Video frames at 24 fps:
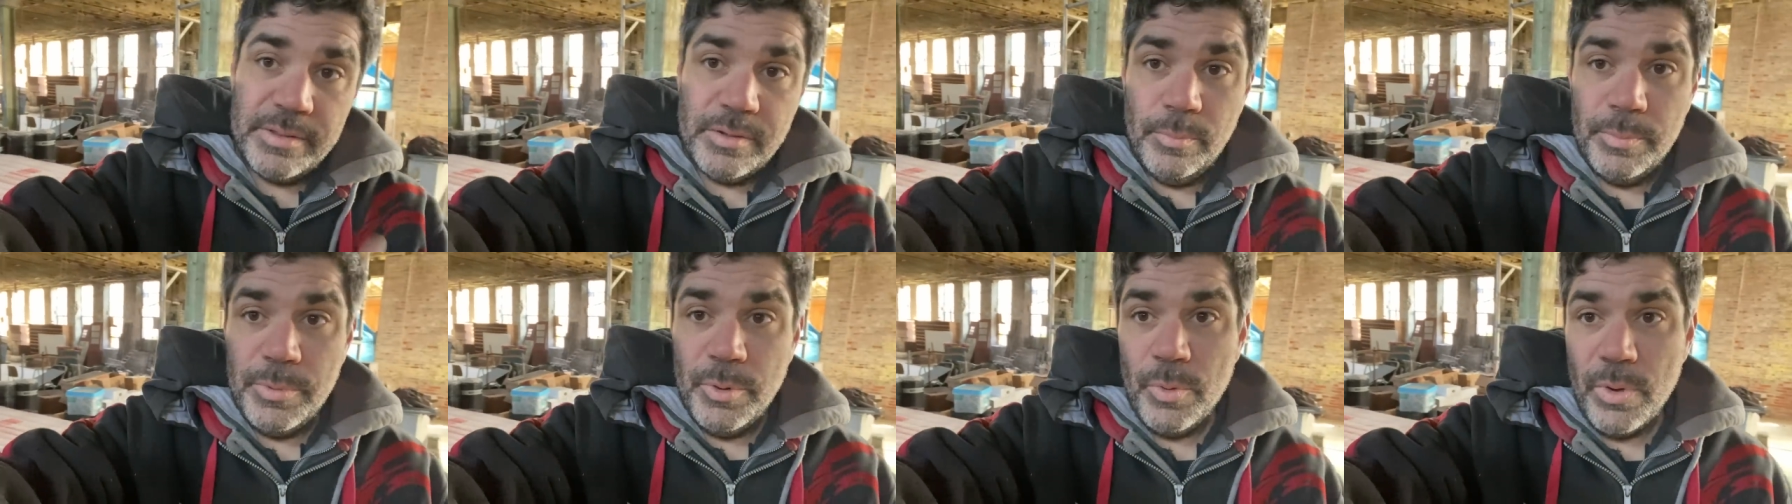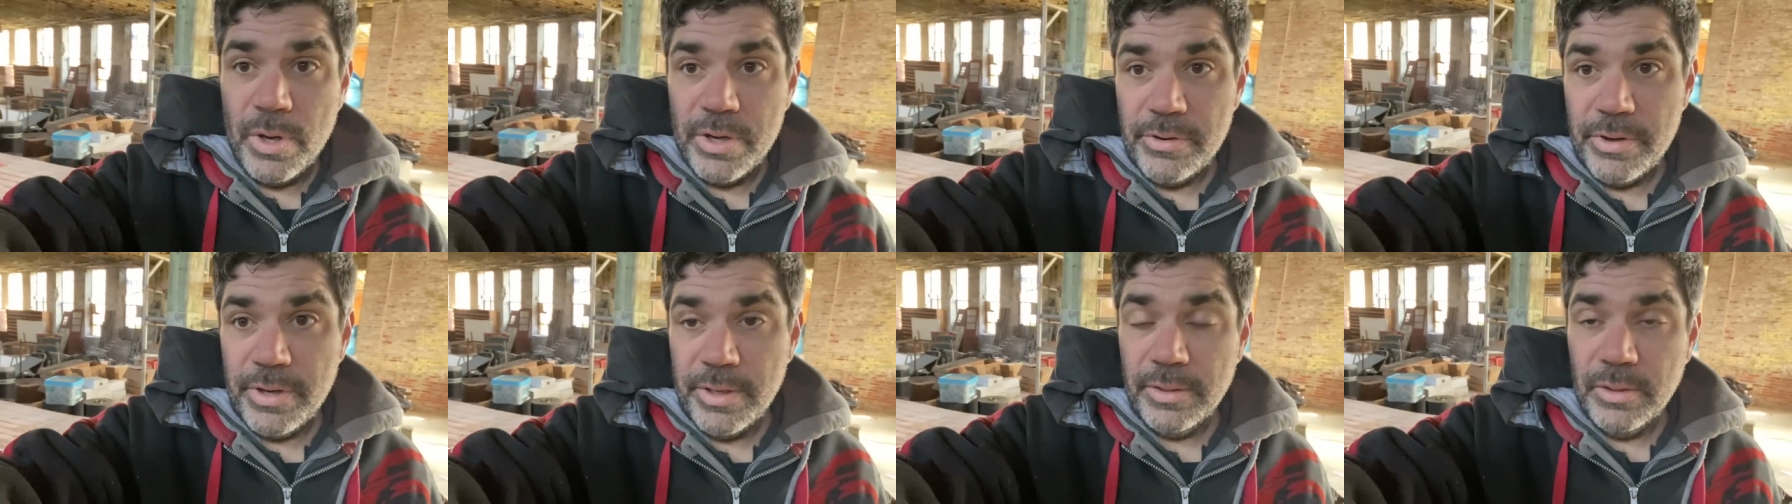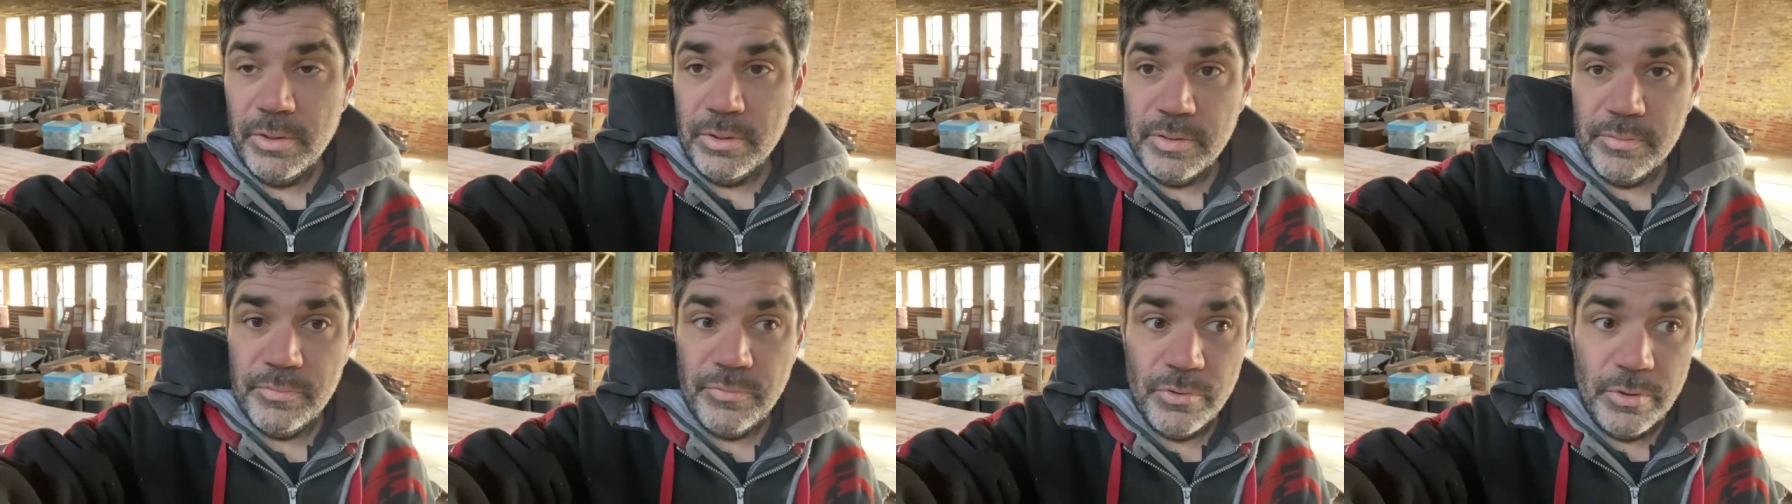They'll be wandering around
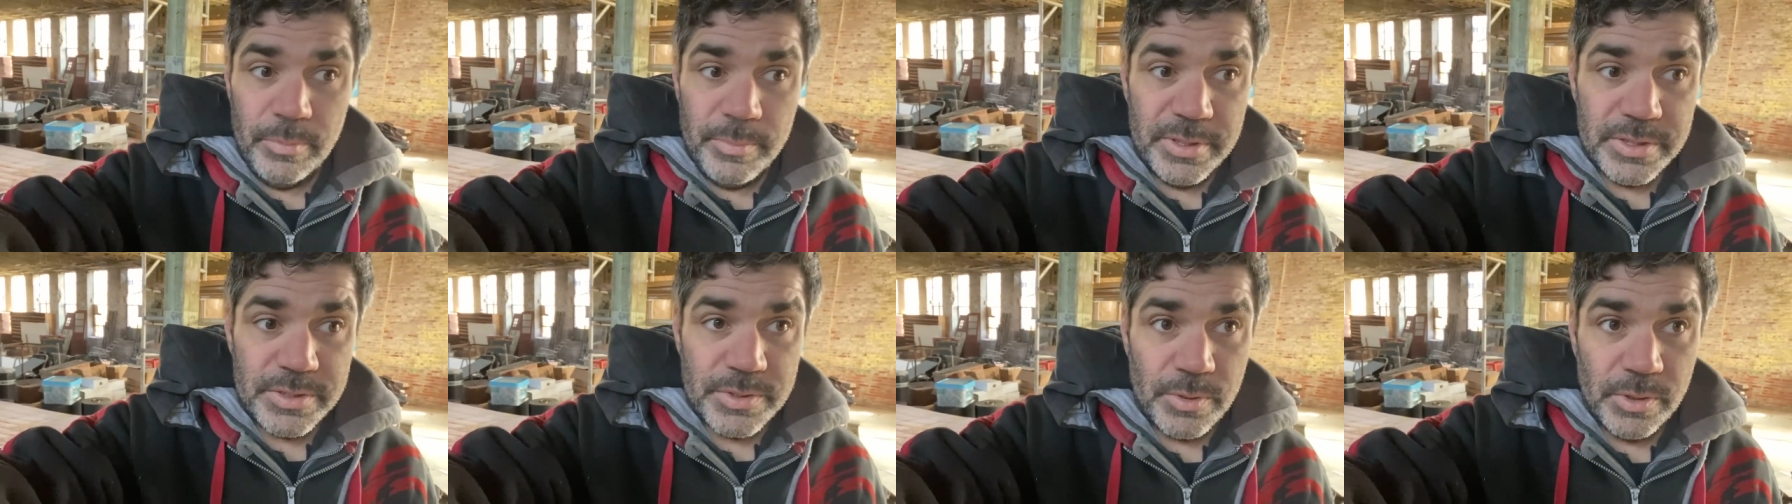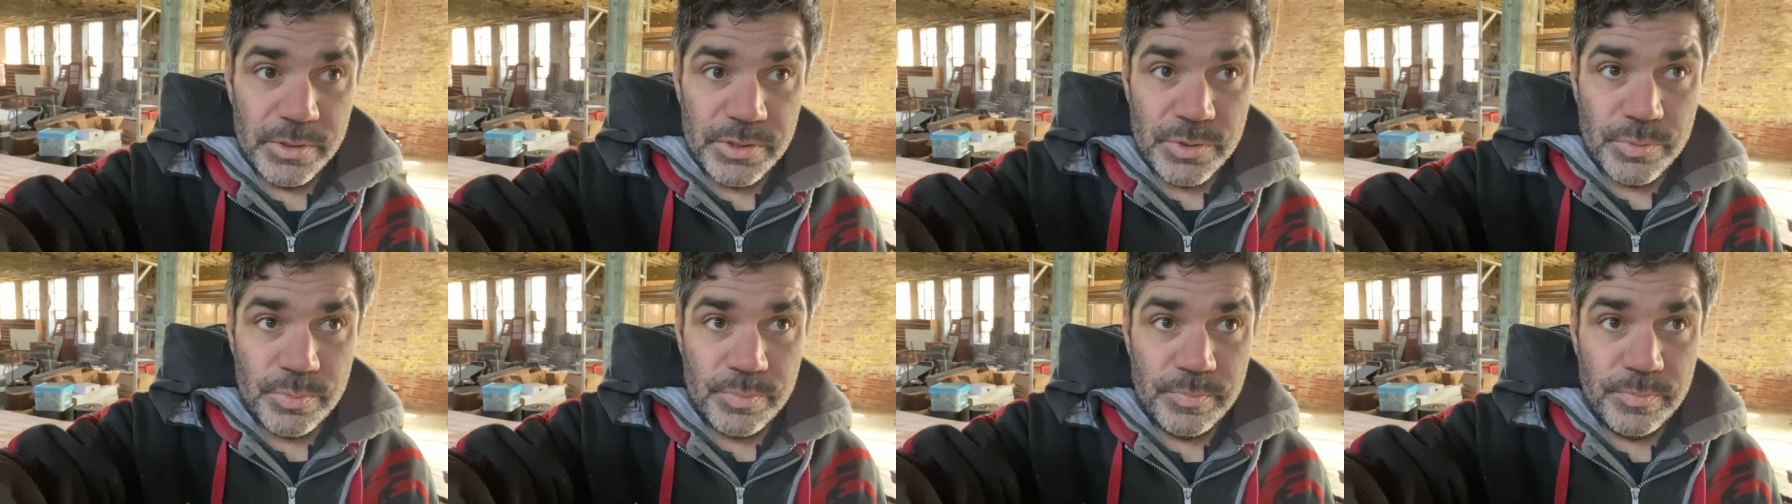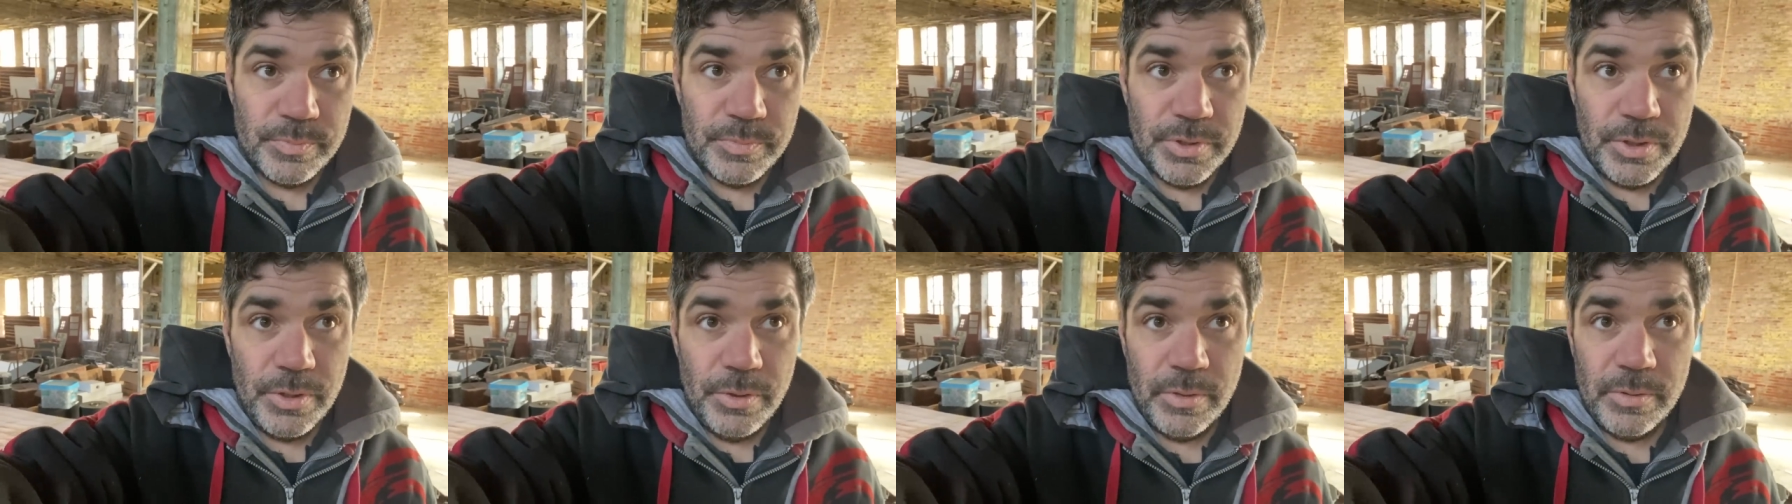looking for me. So I'll just,
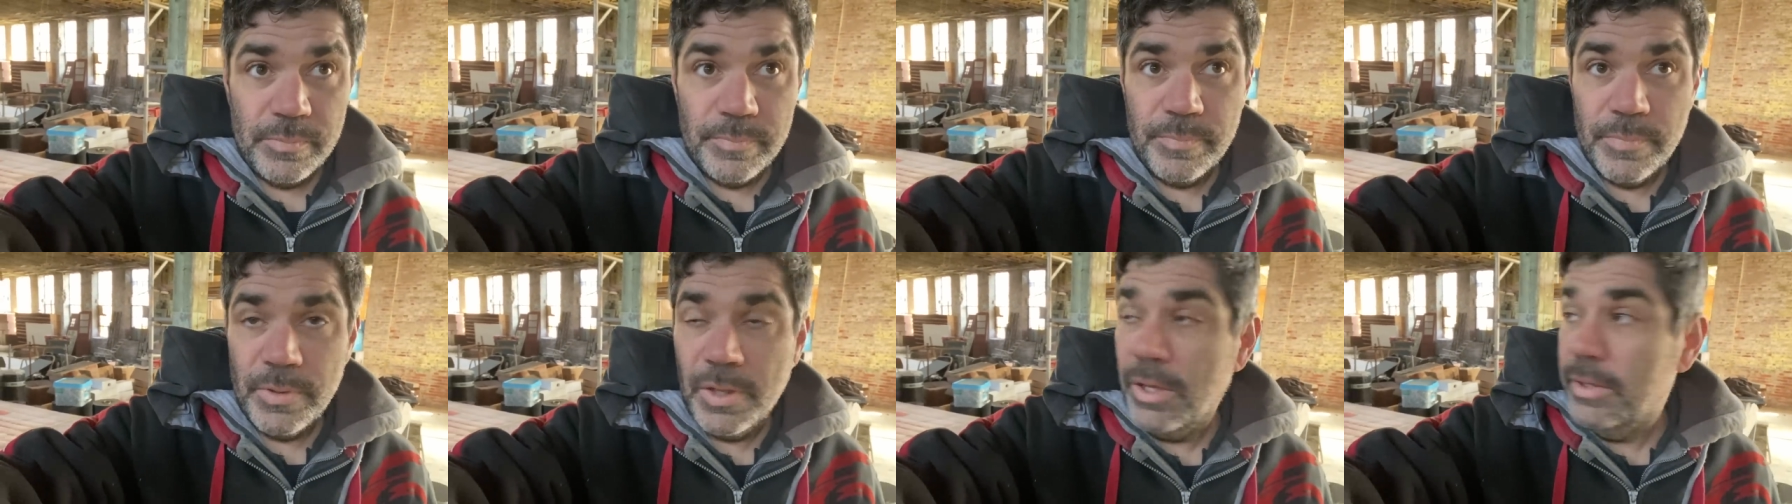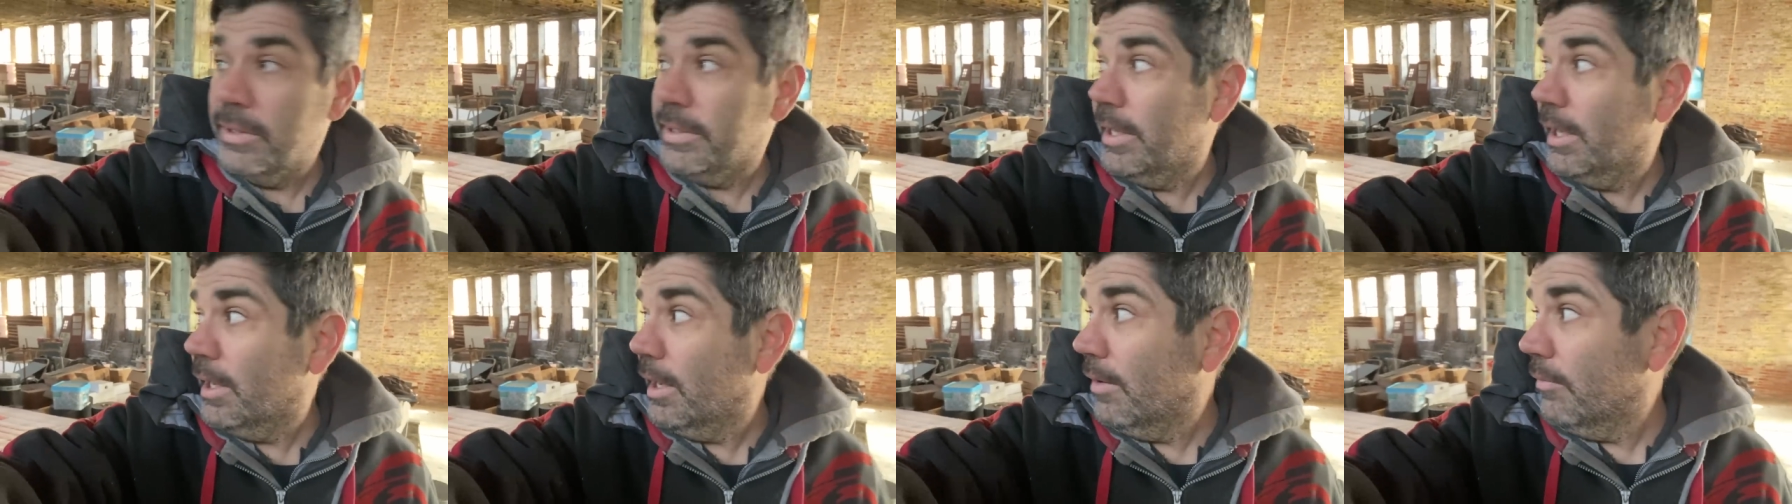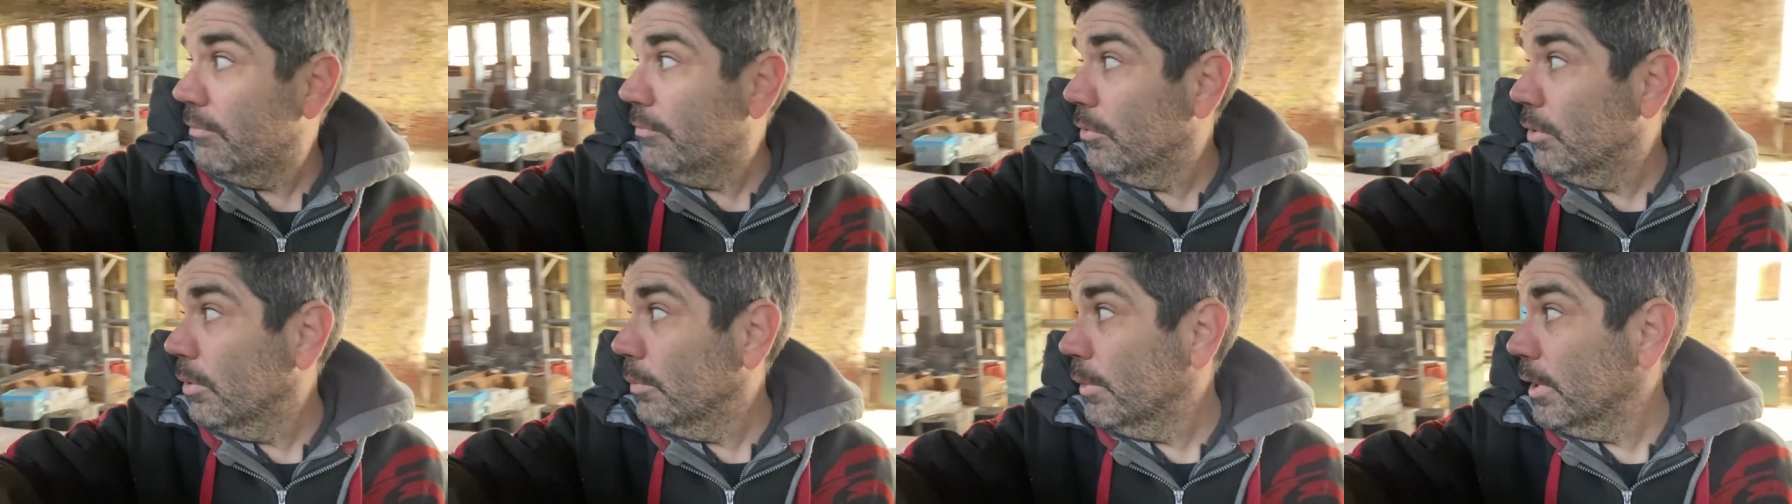you know, I'll yell
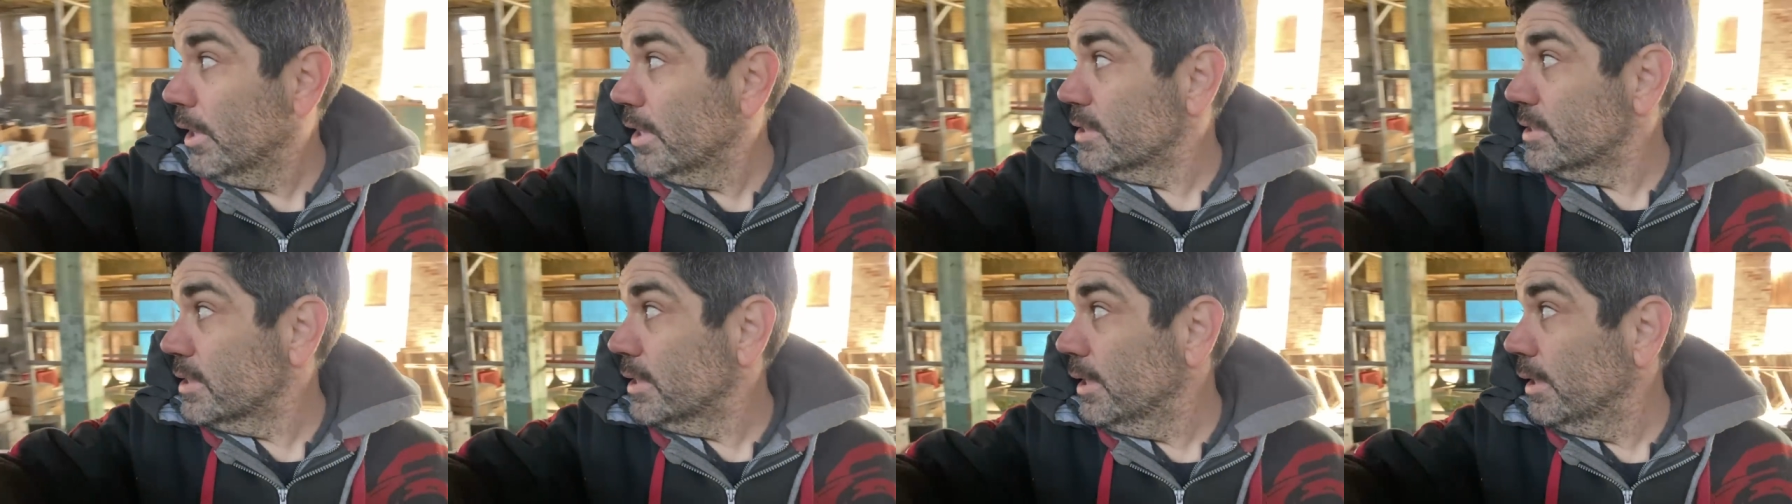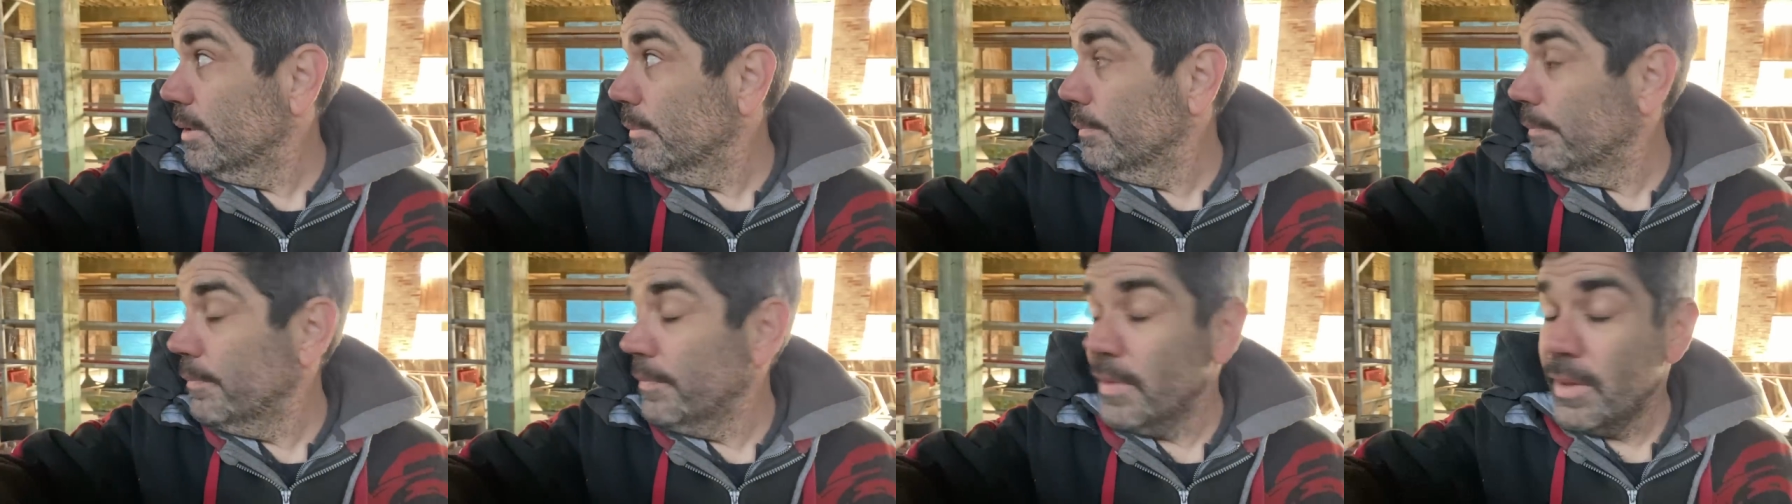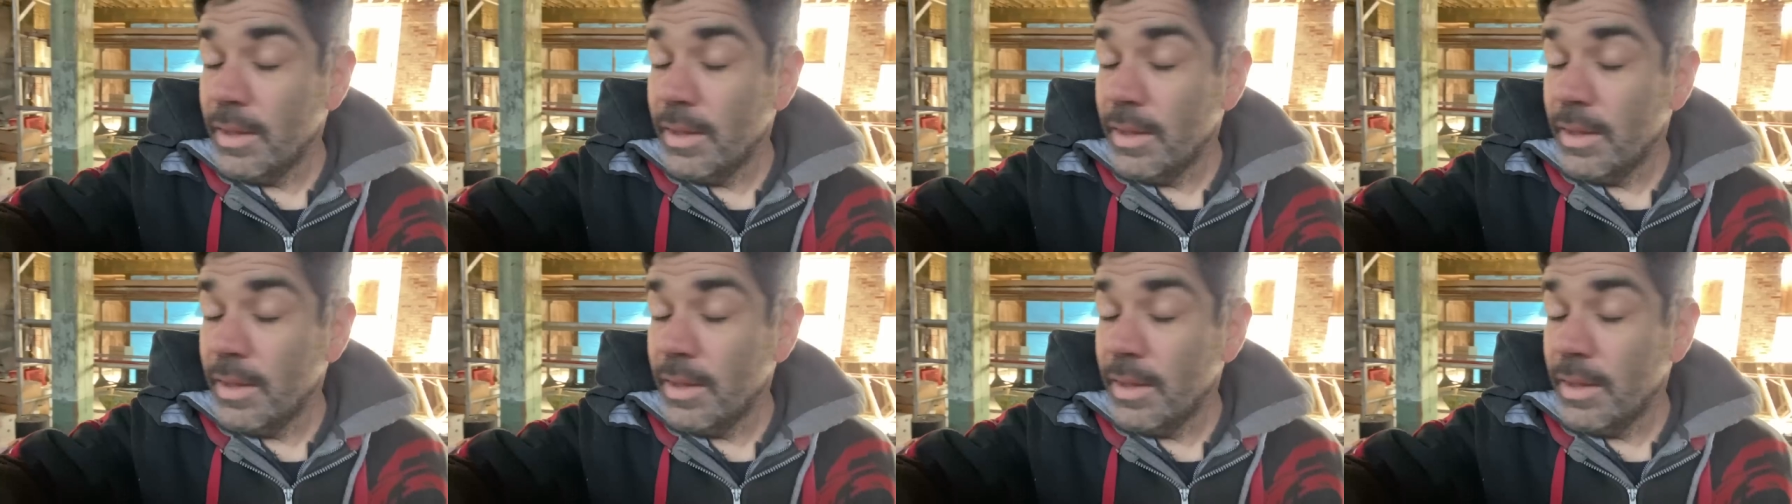out for them when I see them.